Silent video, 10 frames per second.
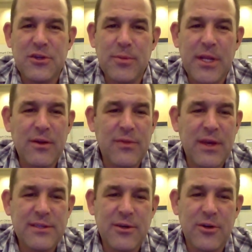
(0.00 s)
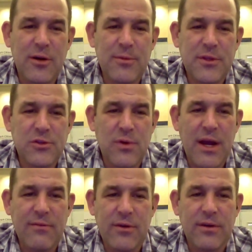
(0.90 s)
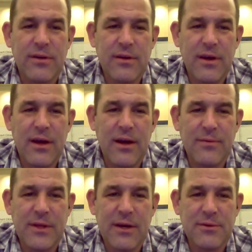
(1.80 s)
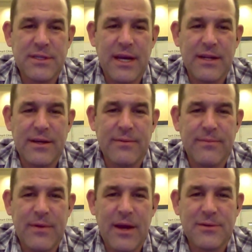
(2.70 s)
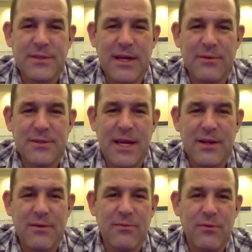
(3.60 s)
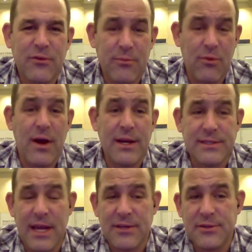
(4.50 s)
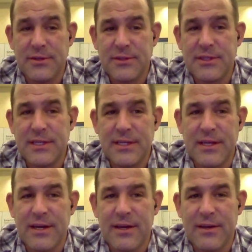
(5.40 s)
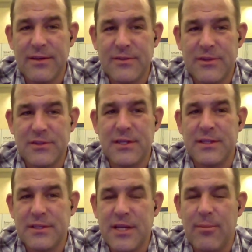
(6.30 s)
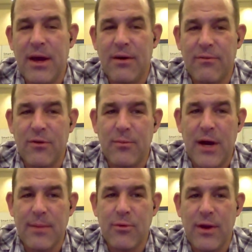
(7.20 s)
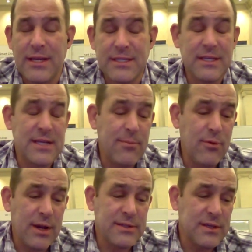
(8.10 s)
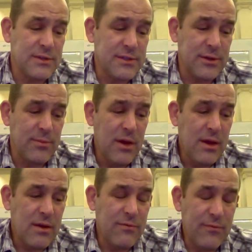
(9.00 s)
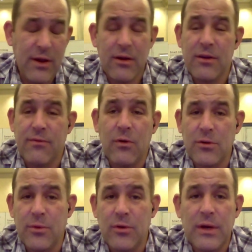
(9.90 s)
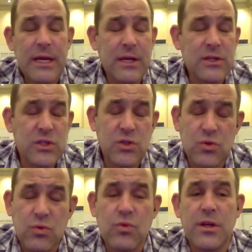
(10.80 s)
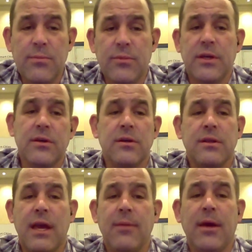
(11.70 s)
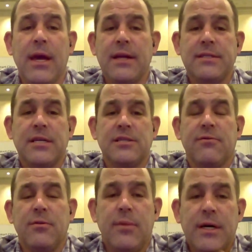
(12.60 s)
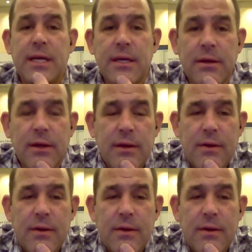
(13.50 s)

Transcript: there's so many good things going on with the driver uh, that I was kind of I was I was kind of surprised actually to see uh, to see this come out from HyperX because HyperX does some very affordable, extremely good gaming headsets for the money.